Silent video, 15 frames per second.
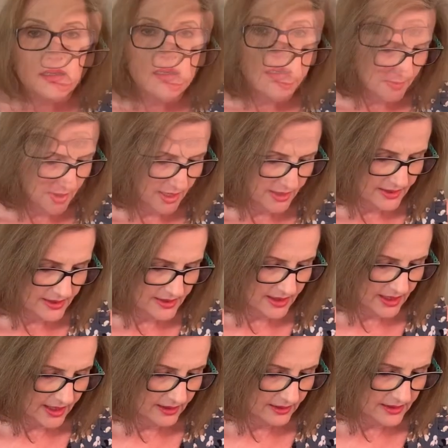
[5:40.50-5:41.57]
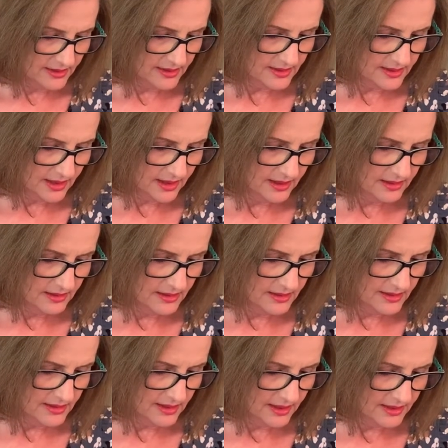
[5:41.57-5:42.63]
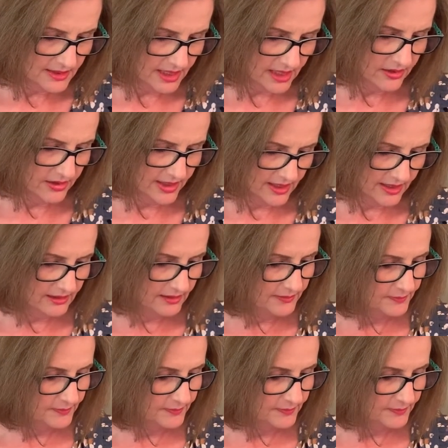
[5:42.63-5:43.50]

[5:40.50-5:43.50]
My stylist is Darian.